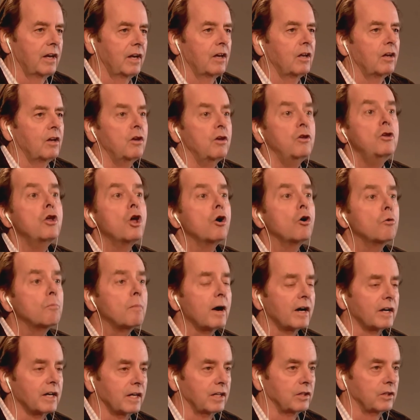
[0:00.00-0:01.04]

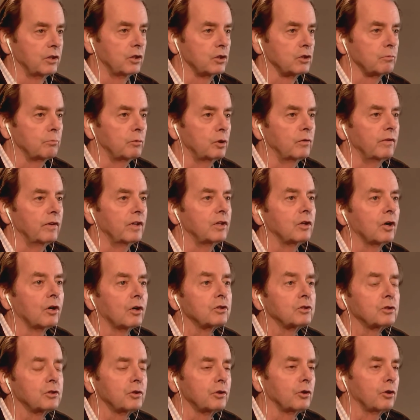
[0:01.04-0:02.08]
Nobody in this movie talks
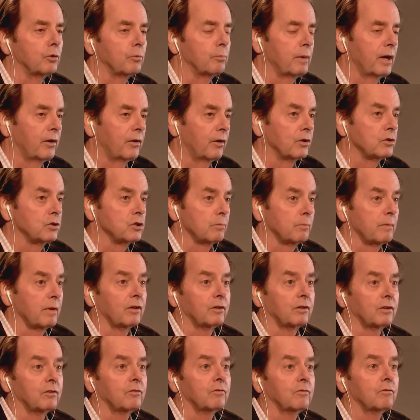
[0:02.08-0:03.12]
to their parents about
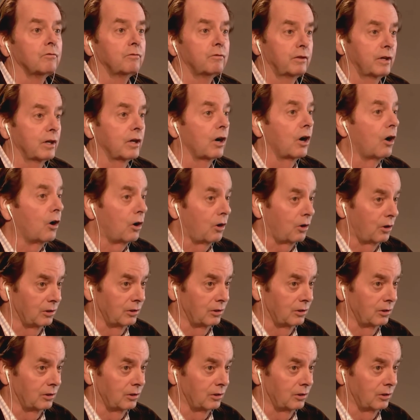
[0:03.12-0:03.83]
fuck all.